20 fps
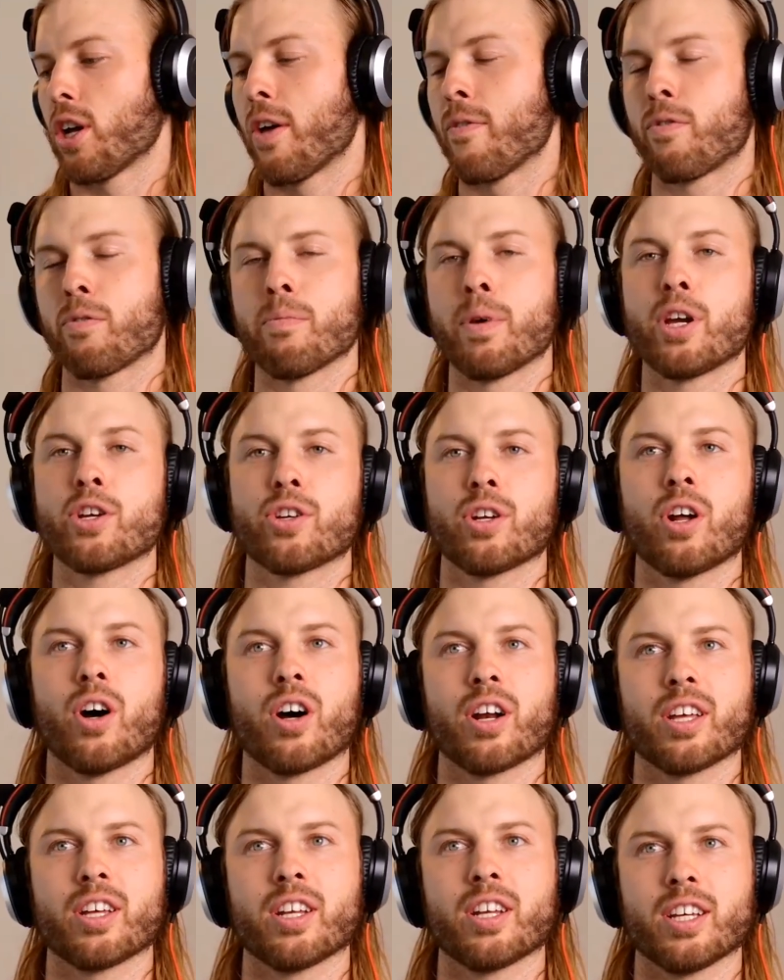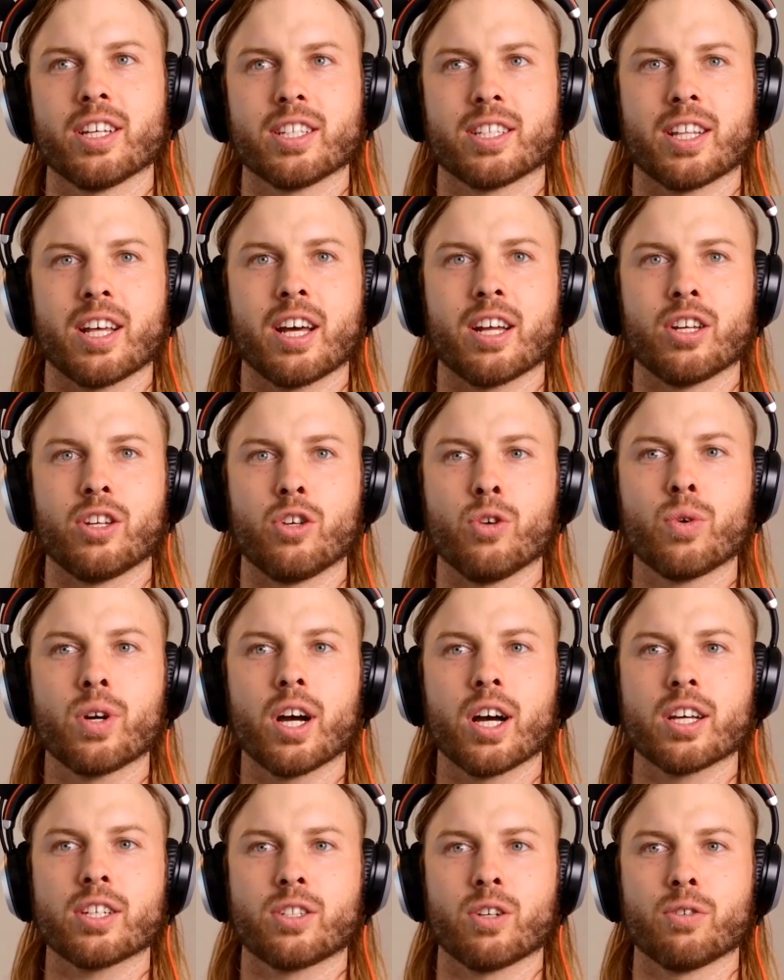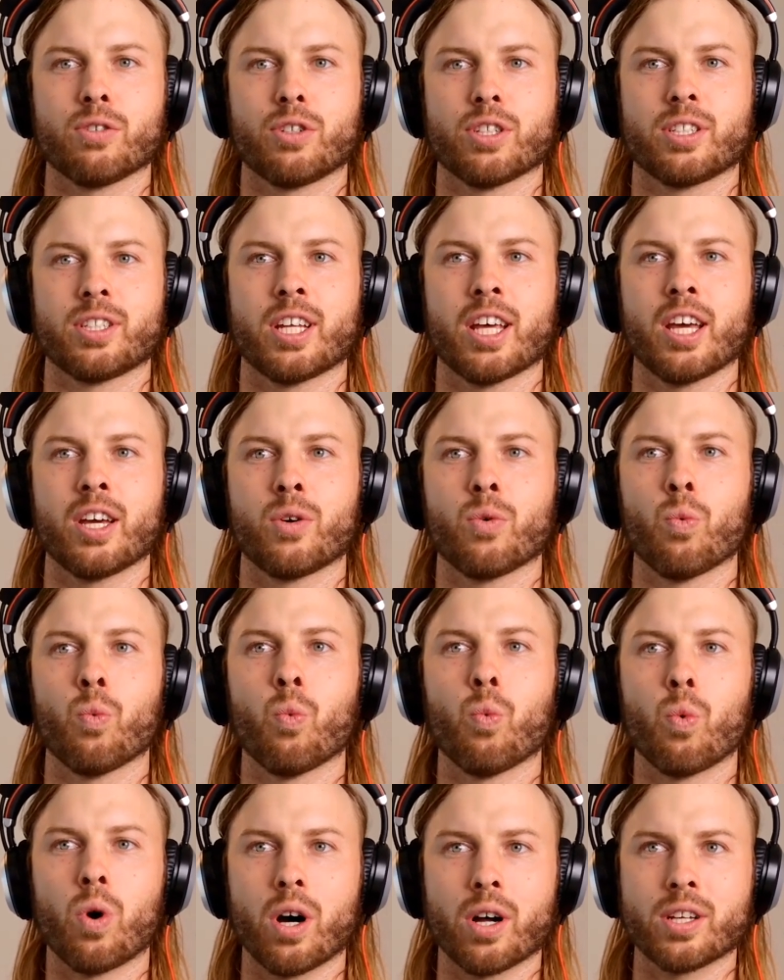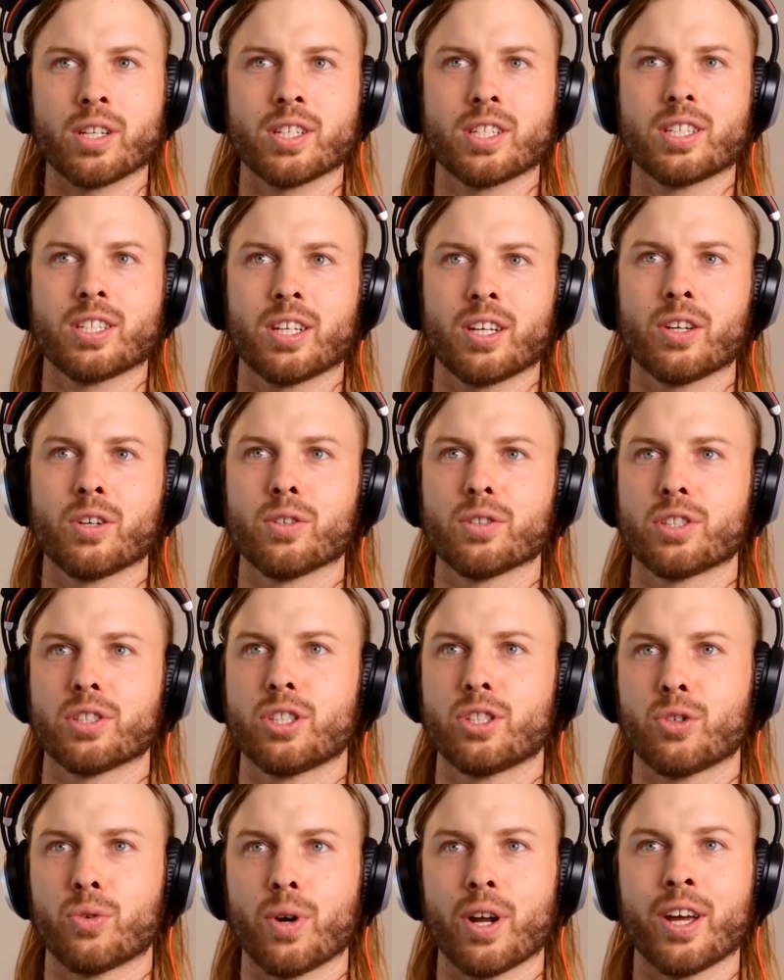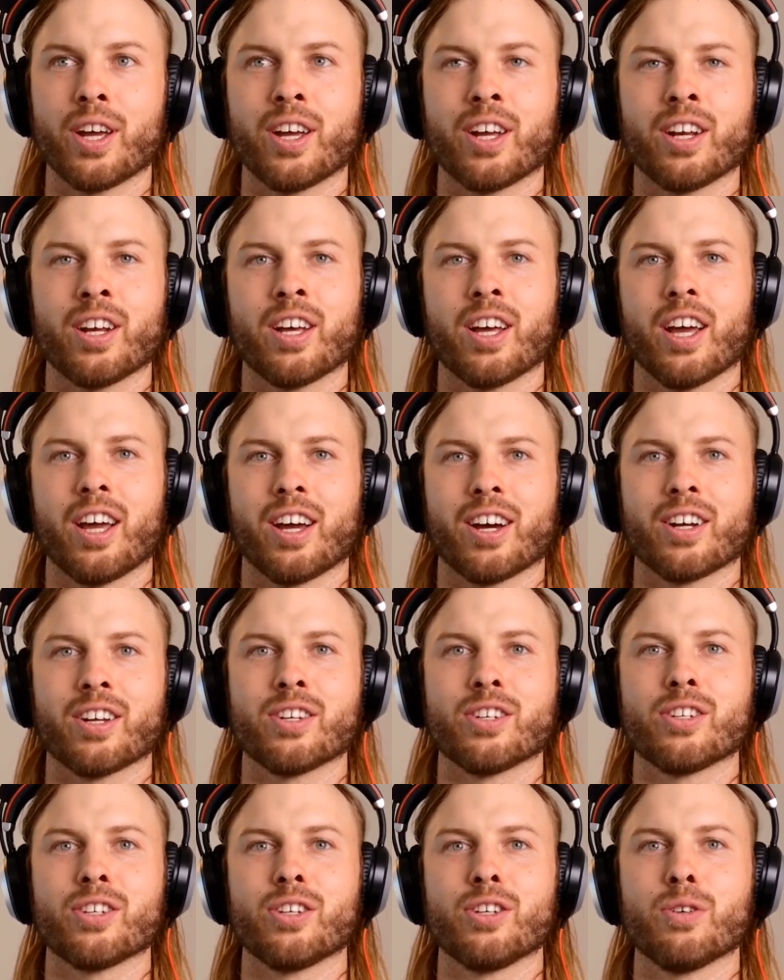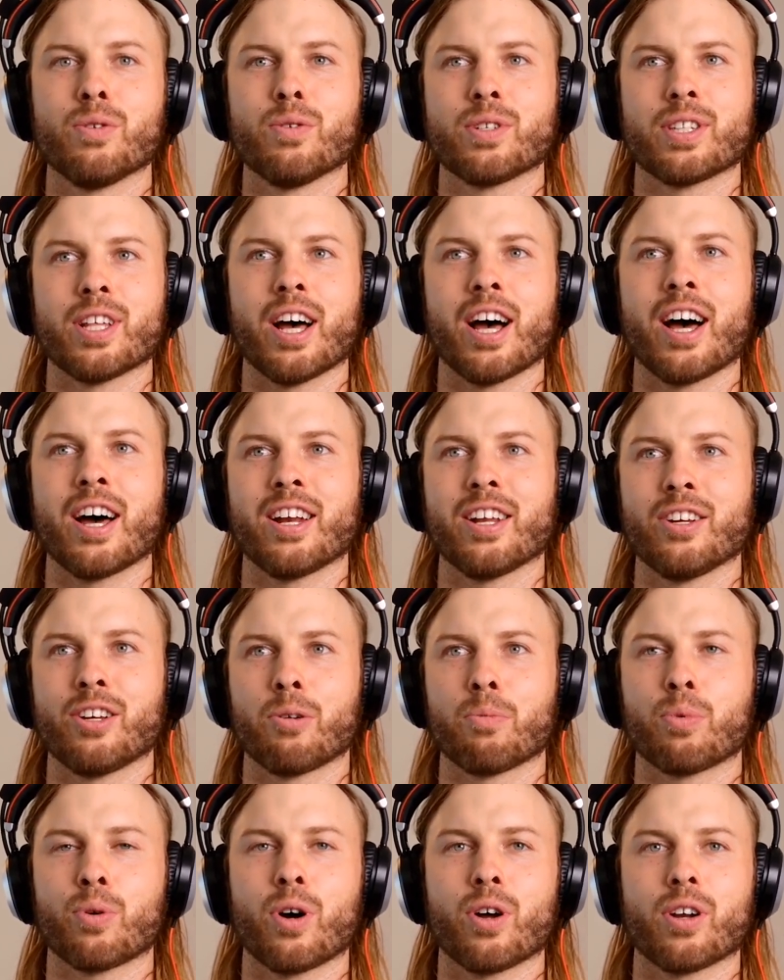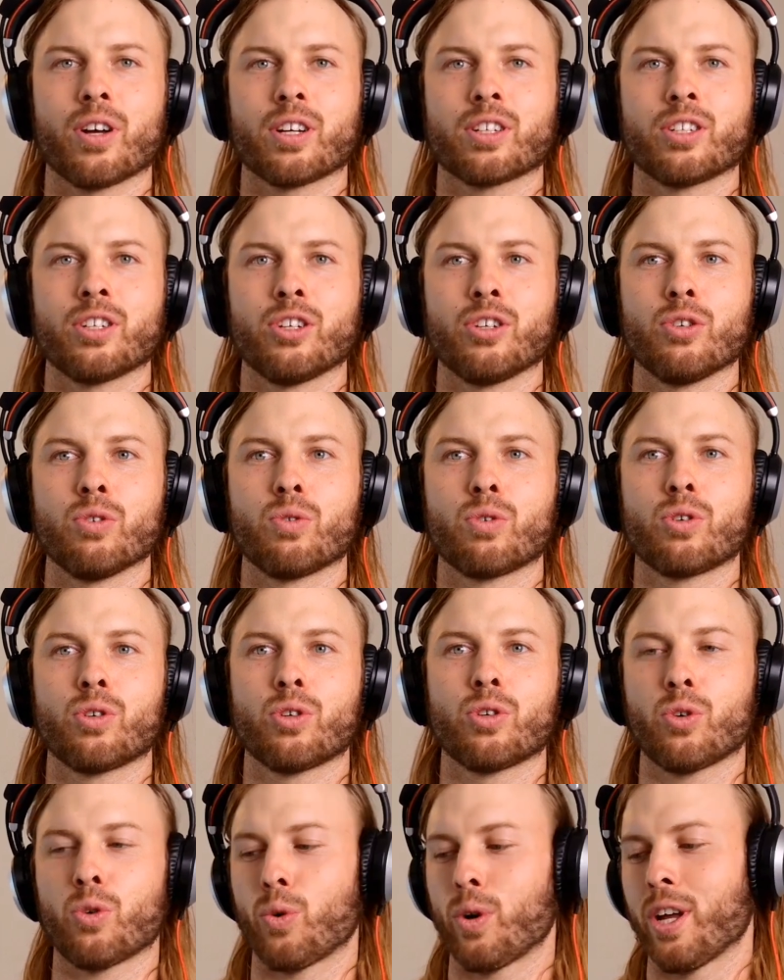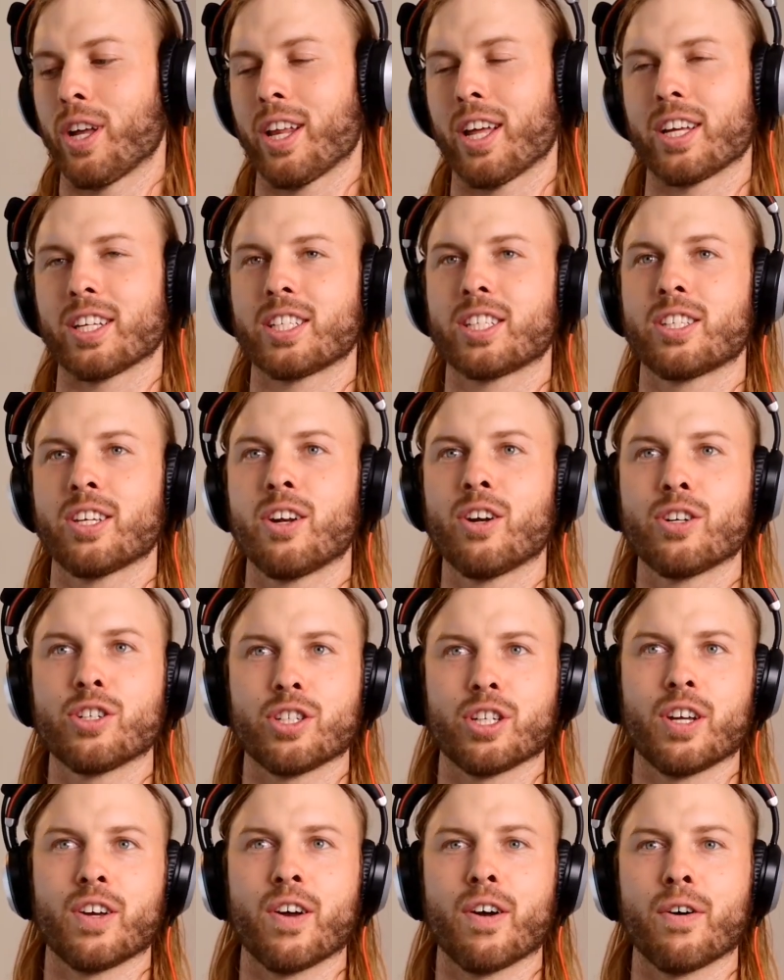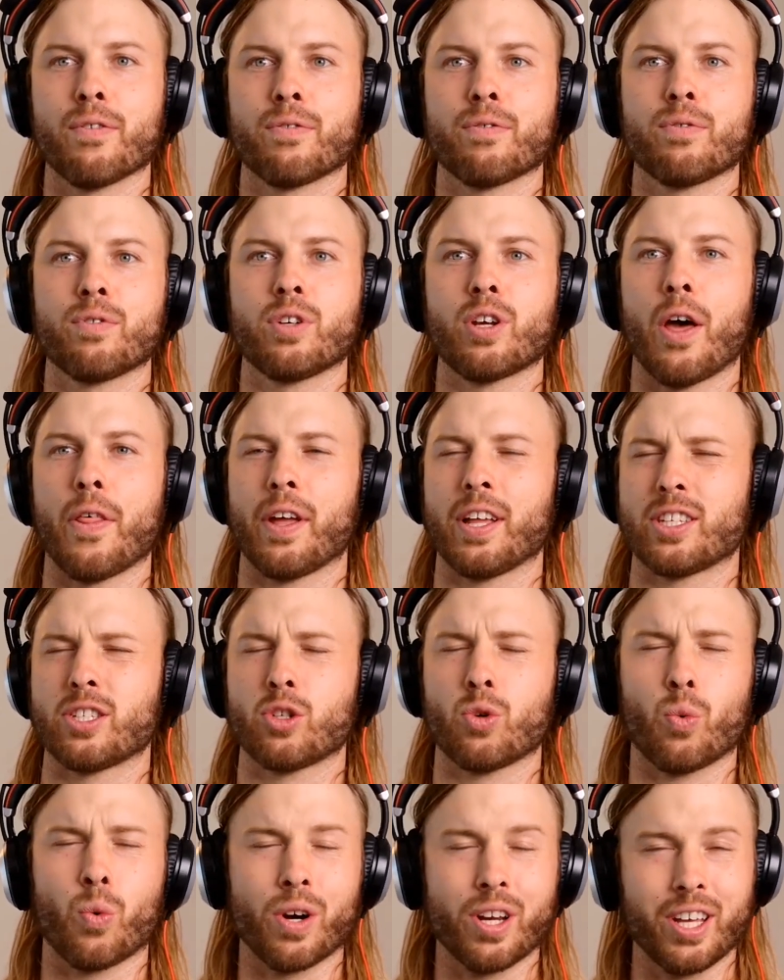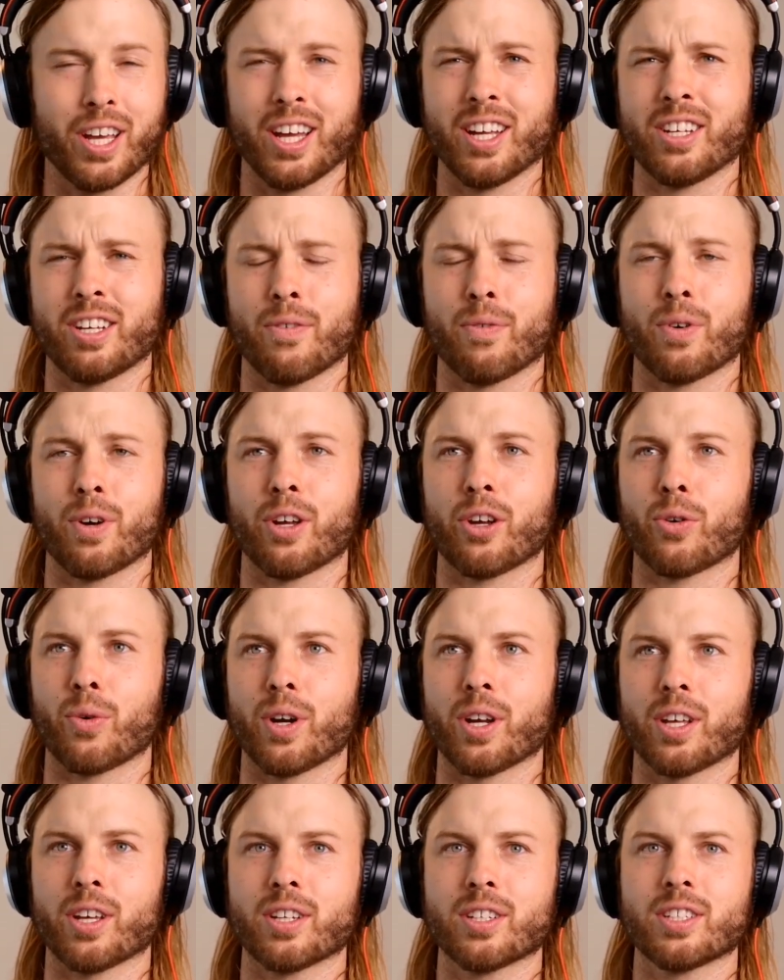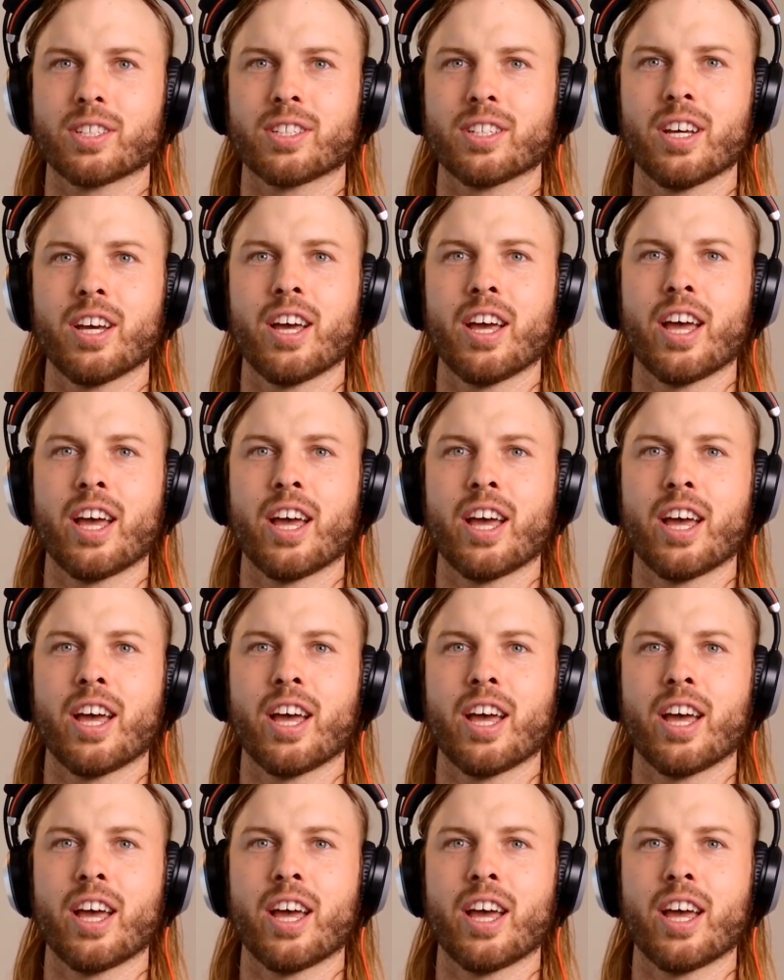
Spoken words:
information on it is that you guys don't just take one single strain and use that in your product. You create a synergy of, I think it's 28 different ingredients.